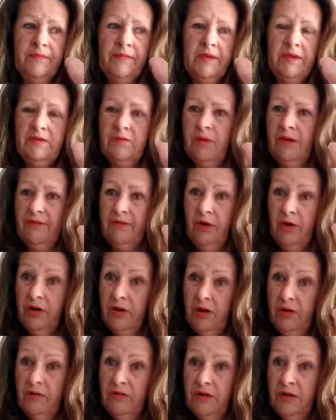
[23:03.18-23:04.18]
And they said, we haven't got
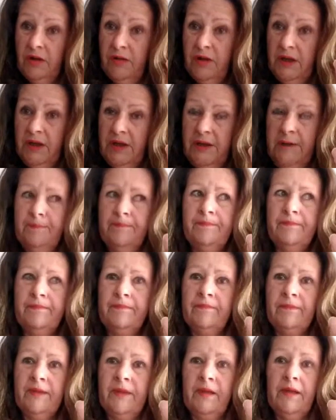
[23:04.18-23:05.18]
a hotel there.
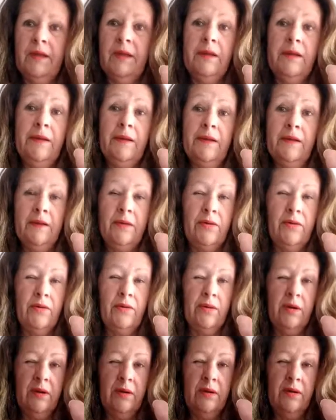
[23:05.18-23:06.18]
Ah,
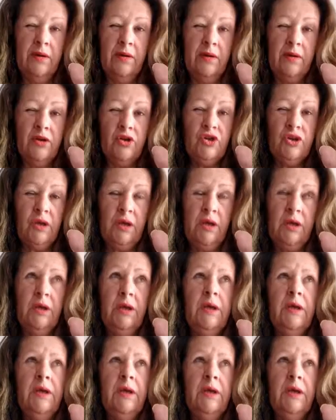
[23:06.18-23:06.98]
okay, gotcha.